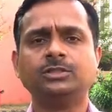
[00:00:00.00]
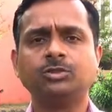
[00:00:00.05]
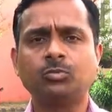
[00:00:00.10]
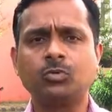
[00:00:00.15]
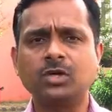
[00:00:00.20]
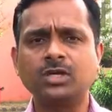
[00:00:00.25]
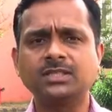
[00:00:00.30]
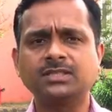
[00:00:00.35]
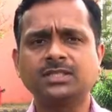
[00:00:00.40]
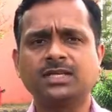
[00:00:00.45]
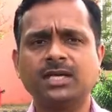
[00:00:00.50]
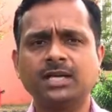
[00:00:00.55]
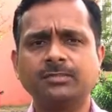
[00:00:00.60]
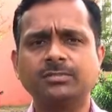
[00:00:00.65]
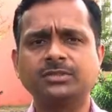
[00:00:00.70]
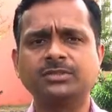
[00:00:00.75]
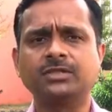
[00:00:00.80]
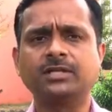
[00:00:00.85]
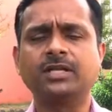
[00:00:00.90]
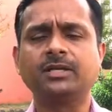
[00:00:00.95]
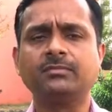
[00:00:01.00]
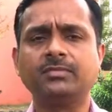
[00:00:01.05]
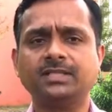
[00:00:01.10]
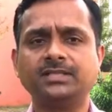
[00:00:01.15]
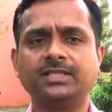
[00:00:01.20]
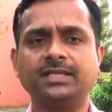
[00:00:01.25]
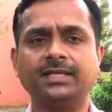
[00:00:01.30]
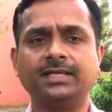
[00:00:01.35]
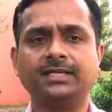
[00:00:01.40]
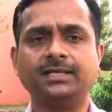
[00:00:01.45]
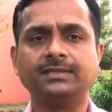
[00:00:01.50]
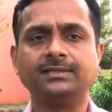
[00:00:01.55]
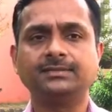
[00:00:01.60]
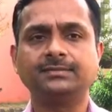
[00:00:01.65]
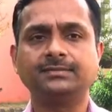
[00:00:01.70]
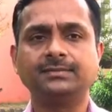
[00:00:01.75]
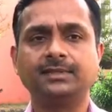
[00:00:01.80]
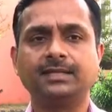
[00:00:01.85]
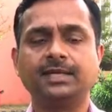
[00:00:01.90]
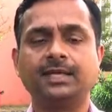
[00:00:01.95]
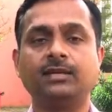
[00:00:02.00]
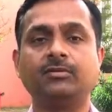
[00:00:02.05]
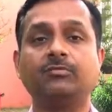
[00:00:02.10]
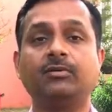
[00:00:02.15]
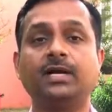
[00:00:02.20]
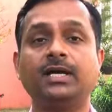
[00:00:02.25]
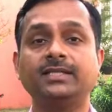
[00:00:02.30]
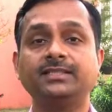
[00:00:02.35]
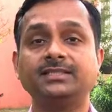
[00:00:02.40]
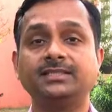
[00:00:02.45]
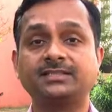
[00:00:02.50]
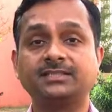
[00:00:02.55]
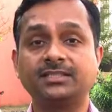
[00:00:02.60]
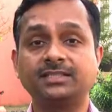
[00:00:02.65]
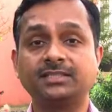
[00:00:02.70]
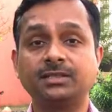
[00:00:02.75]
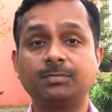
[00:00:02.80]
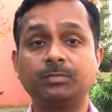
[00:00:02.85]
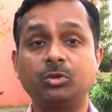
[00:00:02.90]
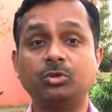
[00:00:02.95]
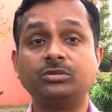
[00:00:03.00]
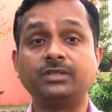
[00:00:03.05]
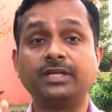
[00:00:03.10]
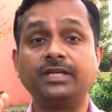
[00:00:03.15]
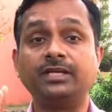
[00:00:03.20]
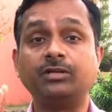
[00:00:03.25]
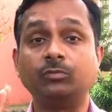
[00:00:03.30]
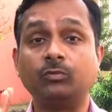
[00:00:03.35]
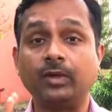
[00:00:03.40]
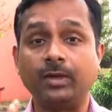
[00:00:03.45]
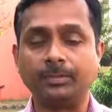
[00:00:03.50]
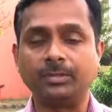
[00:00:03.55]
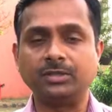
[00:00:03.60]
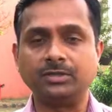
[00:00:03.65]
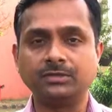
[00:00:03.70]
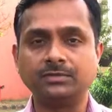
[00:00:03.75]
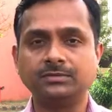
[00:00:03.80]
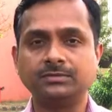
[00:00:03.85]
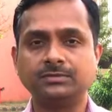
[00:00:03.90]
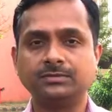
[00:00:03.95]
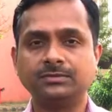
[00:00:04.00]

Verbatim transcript: So what is a hypersonic missile and why is it such a potent weapon?